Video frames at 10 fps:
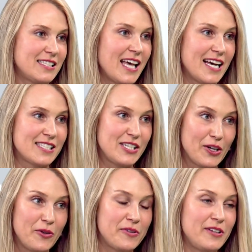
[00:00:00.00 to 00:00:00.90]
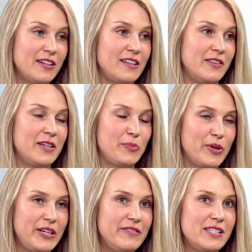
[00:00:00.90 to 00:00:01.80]
last year over the
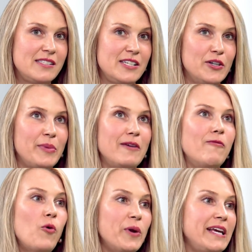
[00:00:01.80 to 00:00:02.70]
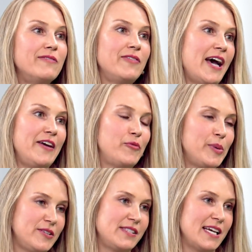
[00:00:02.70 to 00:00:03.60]
previous year by 45%.
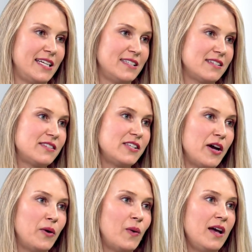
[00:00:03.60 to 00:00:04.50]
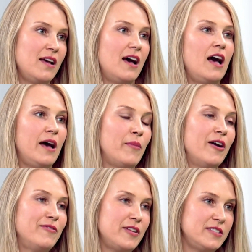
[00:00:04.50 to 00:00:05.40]
So um,
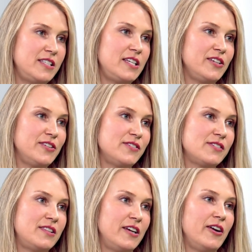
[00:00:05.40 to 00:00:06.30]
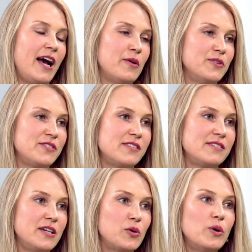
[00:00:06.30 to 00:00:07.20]
our volunteers, their hours is
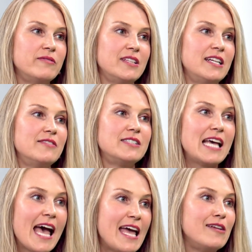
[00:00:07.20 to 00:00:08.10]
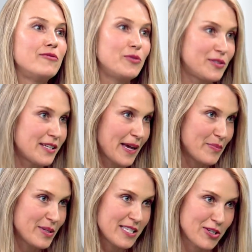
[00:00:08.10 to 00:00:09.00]
the equivalent of 10 full-time
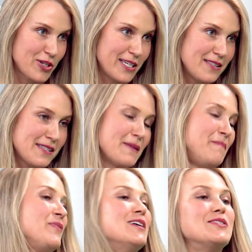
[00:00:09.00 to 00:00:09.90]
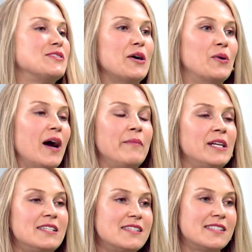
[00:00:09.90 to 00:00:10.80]
positions. So, I
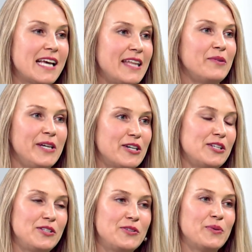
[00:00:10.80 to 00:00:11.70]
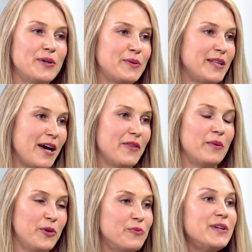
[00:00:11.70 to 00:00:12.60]
mean, to say that we couldn't do the work without
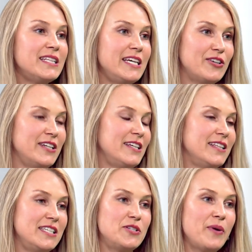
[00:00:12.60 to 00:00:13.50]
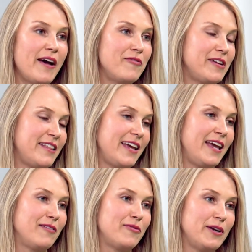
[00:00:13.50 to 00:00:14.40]
them, we really couldn't. They do
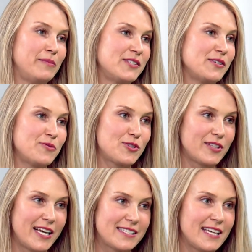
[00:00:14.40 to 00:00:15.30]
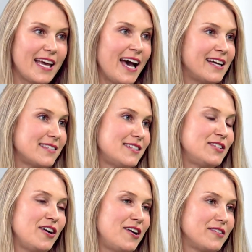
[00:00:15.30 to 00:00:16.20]
everything from socializing cats and
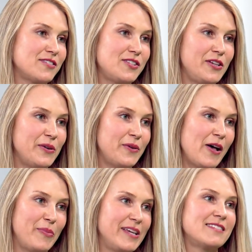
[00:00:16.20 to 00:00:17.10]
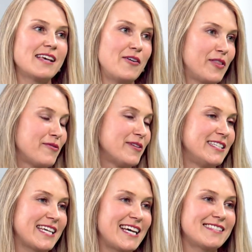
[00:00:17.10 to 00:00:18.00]
dogs to helping us out the
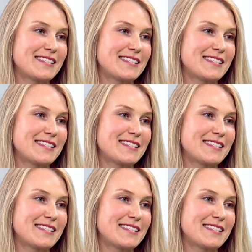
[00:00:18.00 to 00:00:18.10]
front desk.